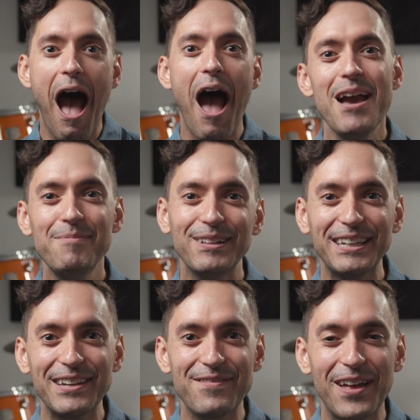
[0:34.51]
I
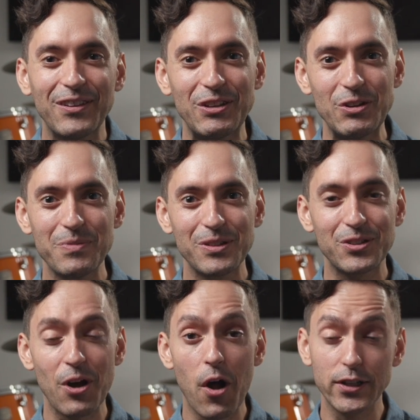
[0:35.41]
believe that the human
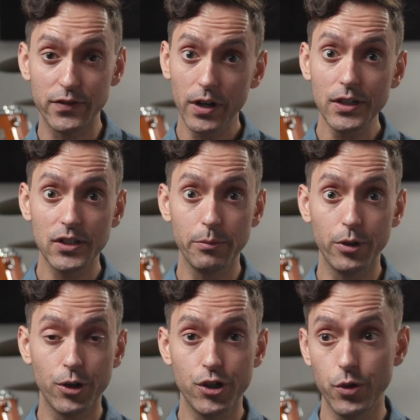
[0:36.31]
skull is very
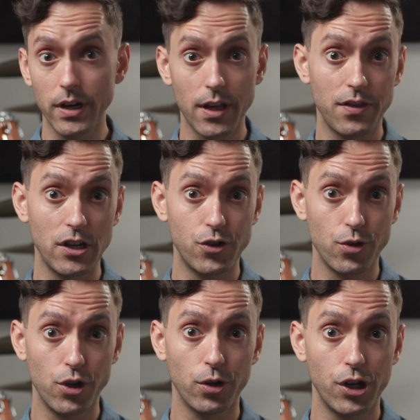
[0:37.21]
similar to a
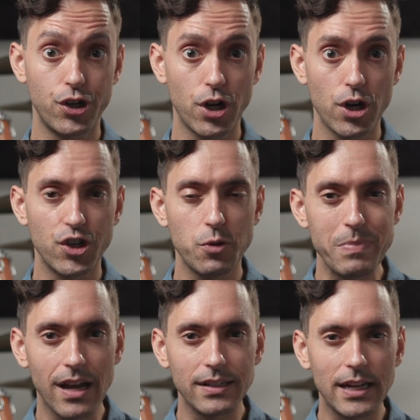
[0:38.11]
cathedral or a church
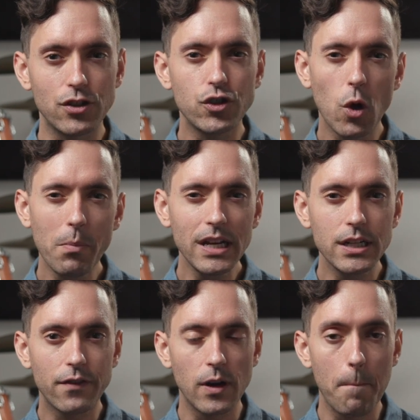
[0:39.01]
because it has so many
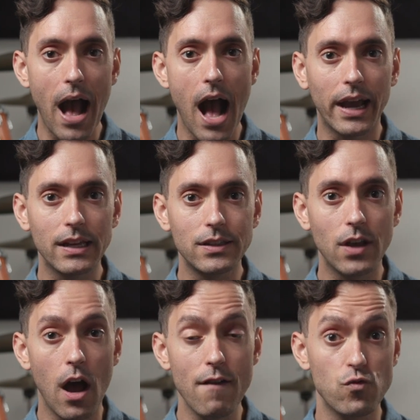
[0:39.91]
different
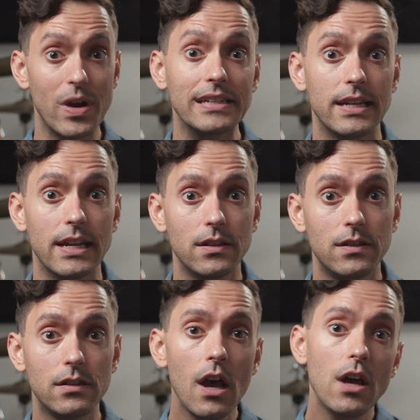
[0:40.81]
pockets of
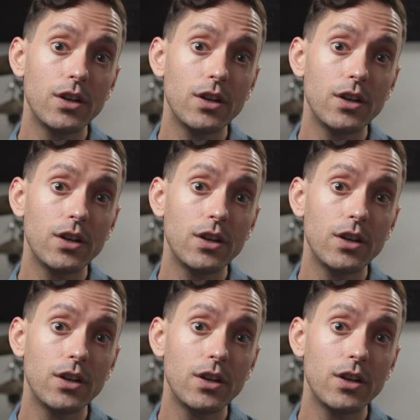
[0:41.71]
resonance.